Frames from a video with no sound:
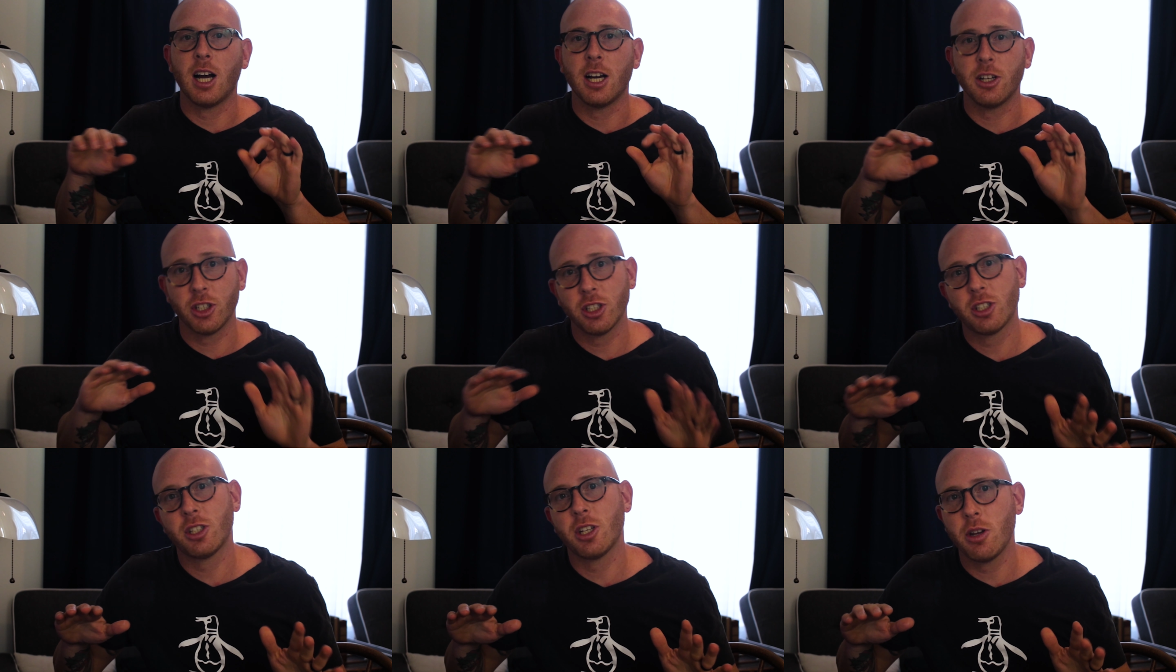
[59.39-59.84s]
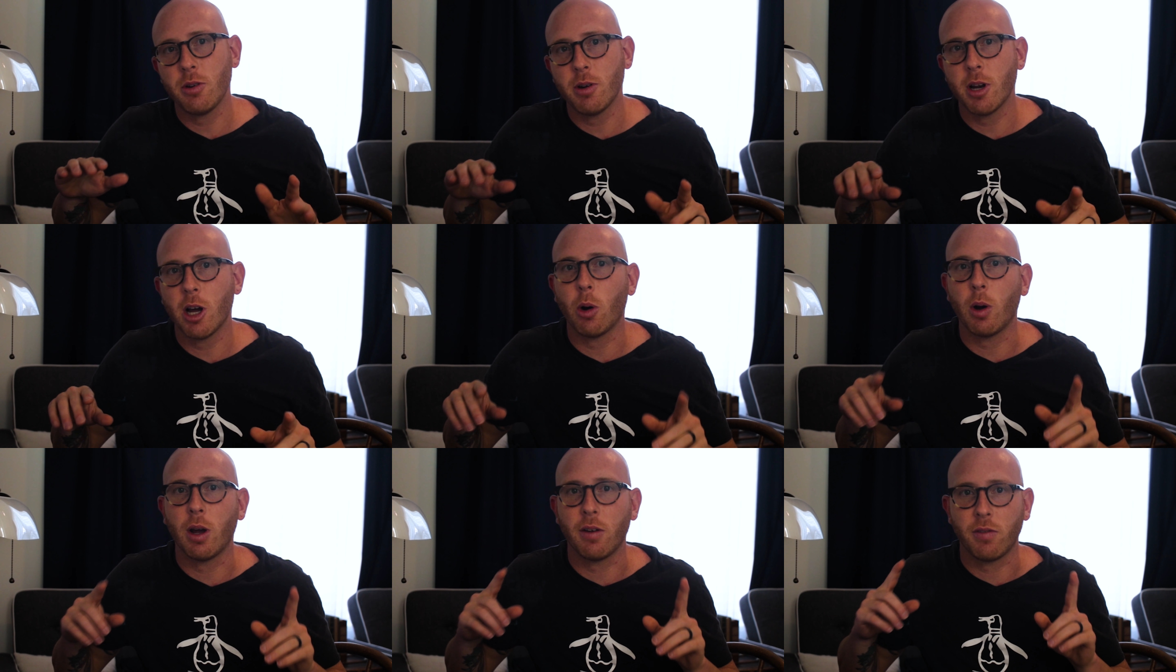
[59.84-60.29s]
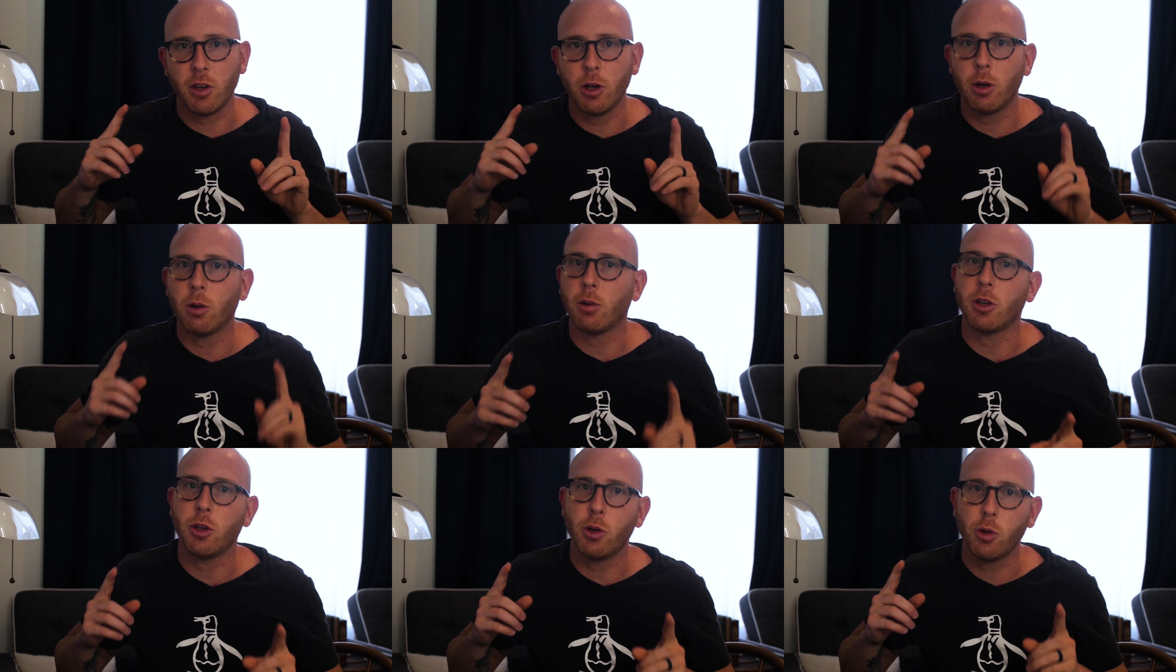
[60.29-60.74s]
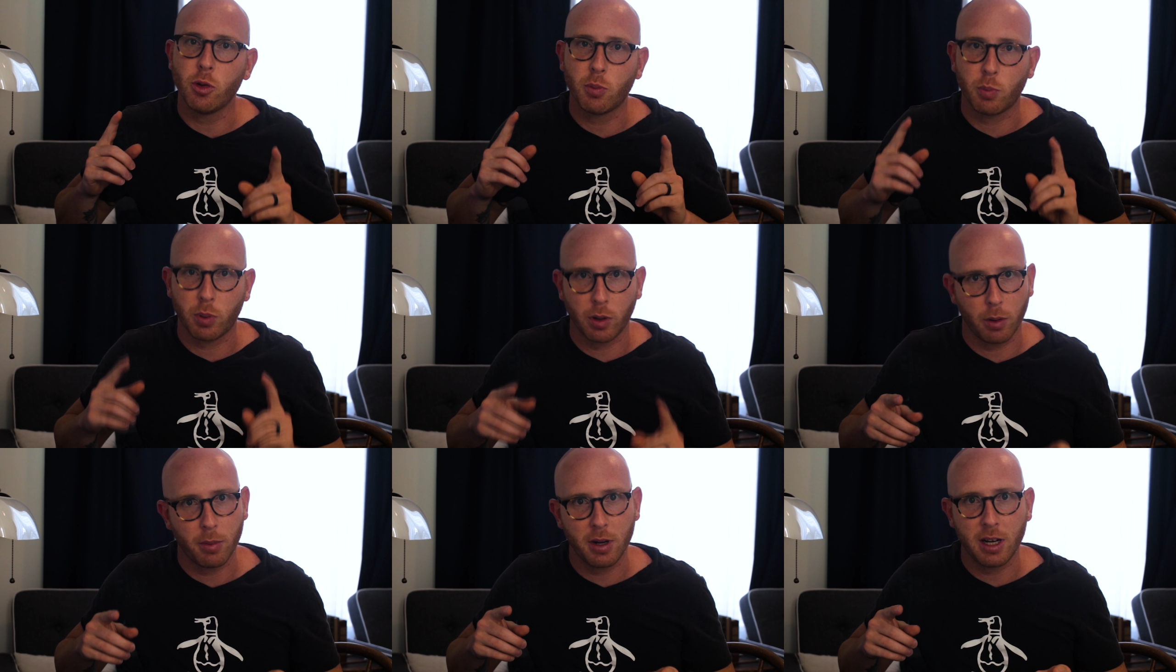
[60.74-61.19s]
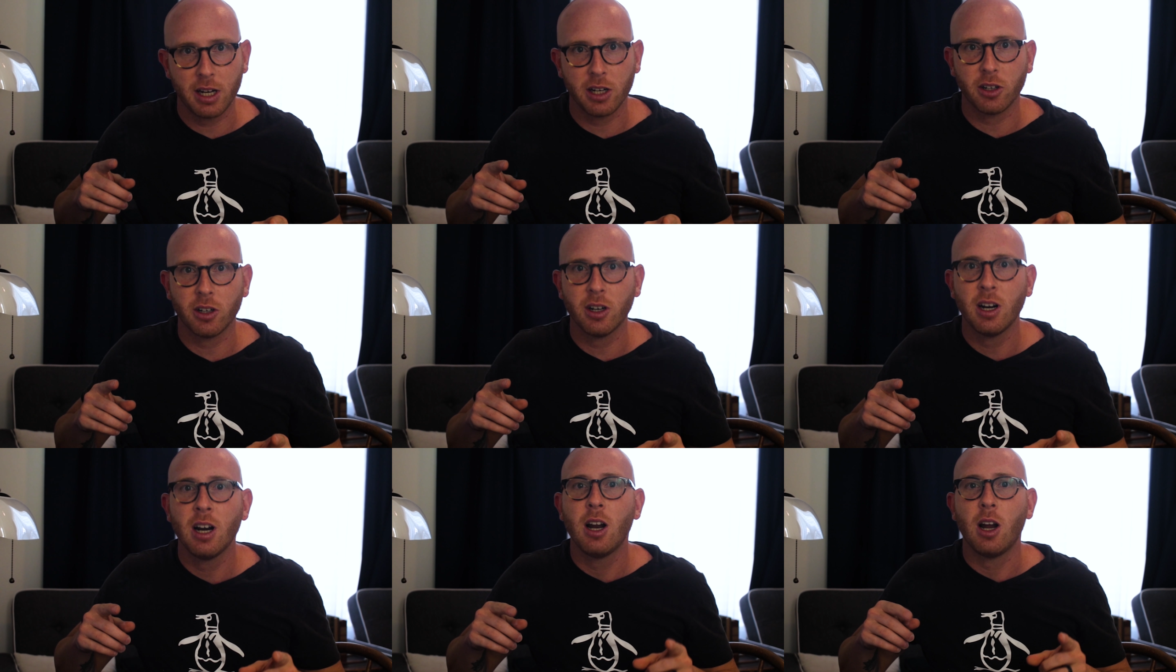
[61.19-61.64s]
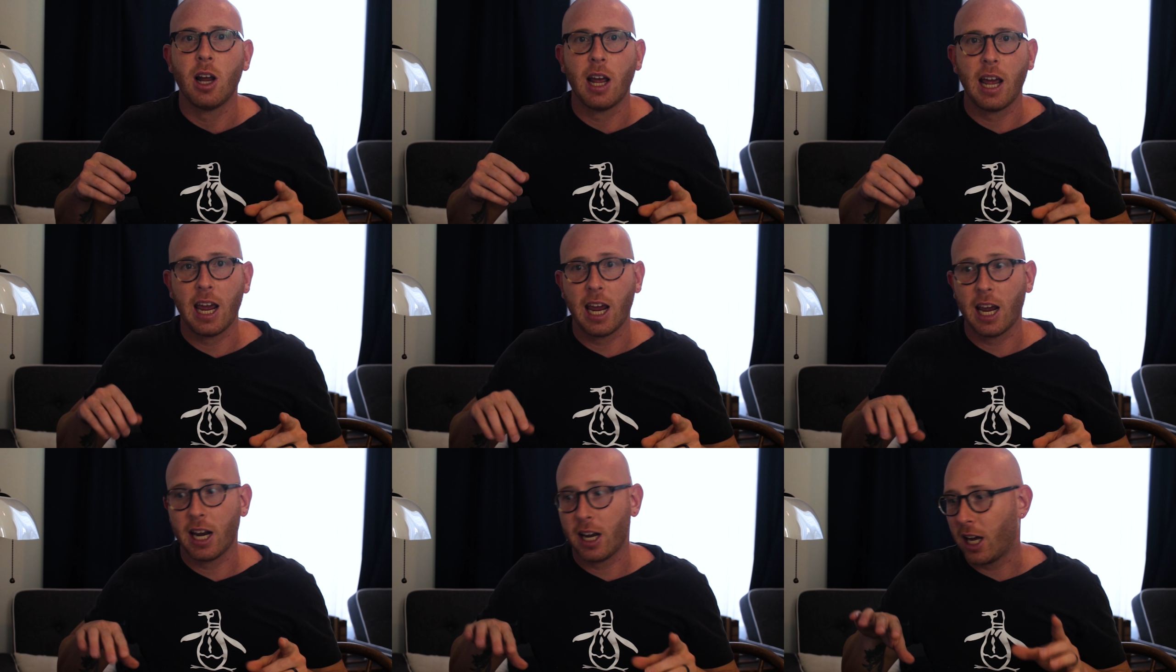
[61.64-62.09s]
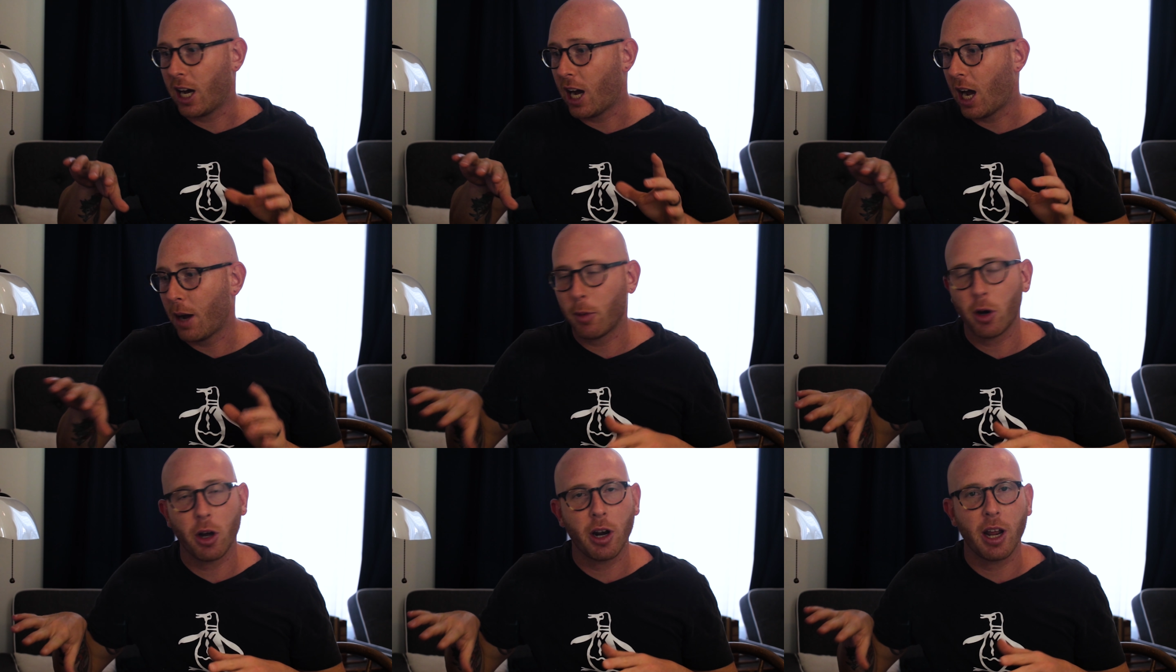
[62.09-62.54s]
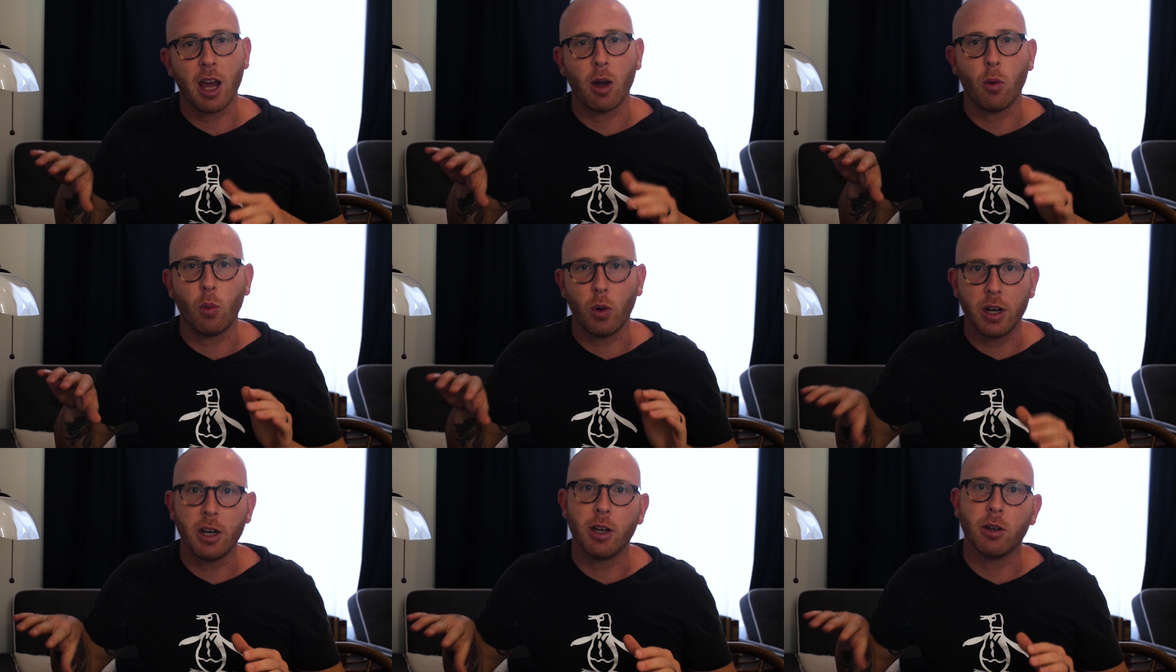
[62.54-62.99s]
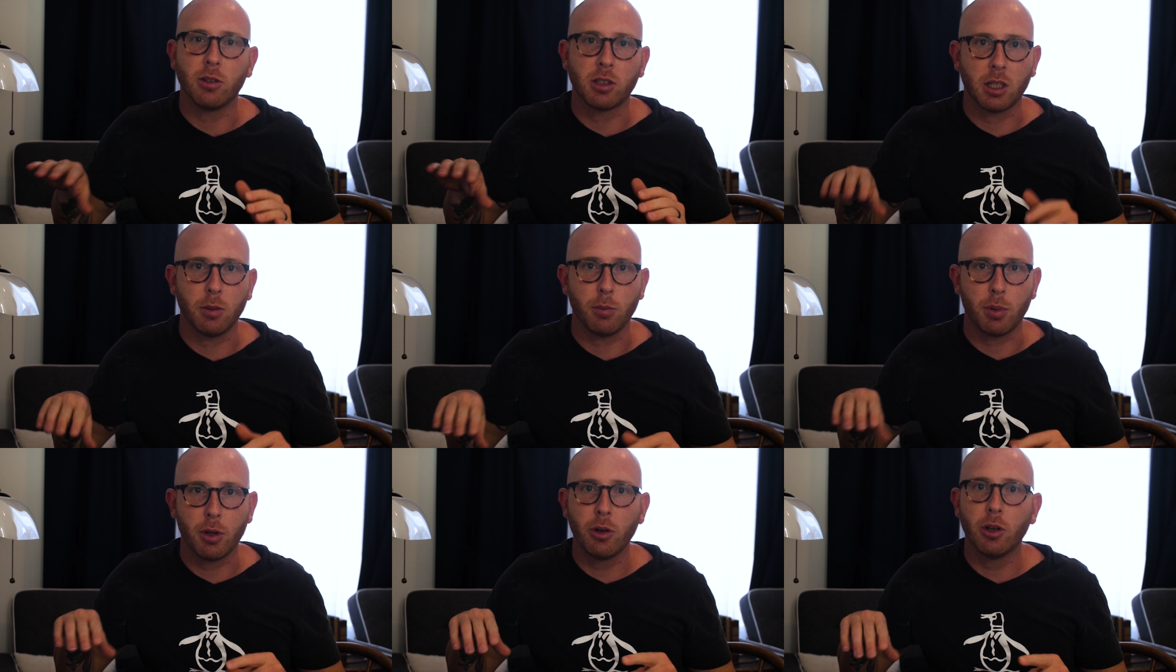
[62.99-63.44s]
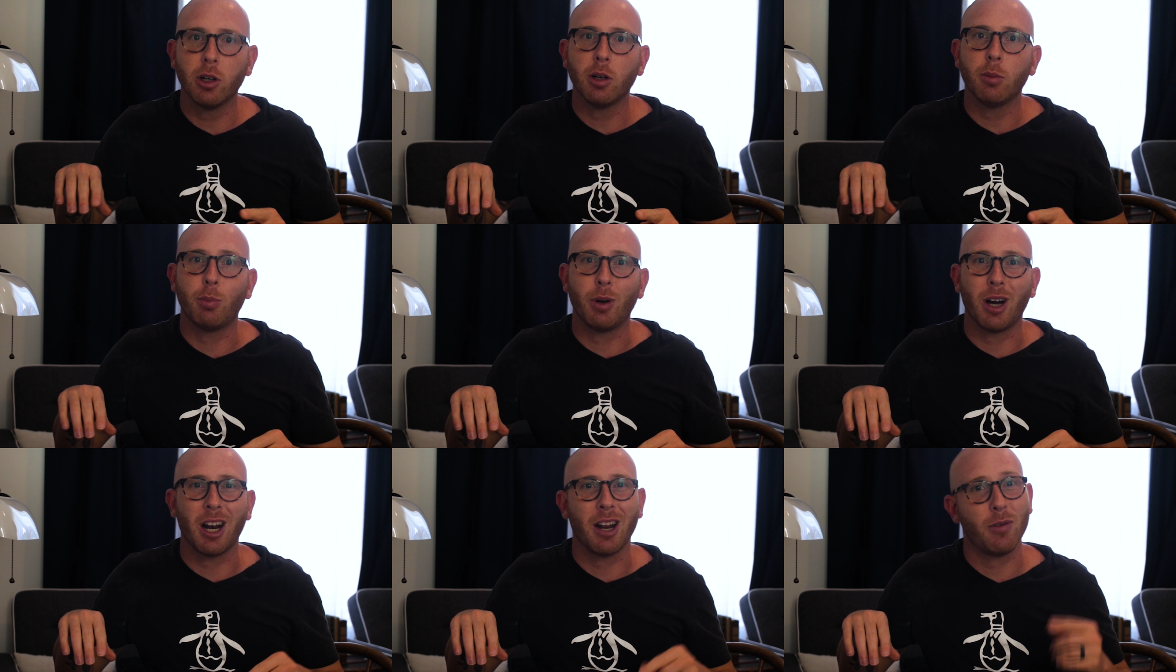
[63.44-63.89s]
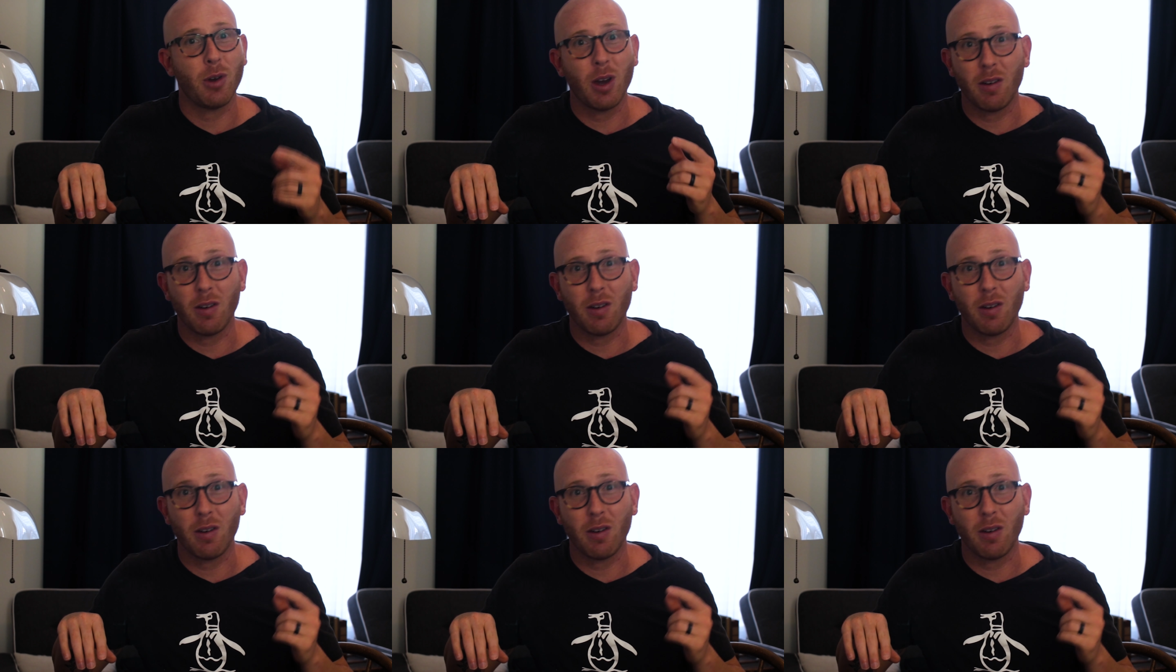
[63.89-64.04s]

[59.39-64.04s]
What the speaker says: Just so you know, if you don't use Premiere, and I'm on a Windows computer, but if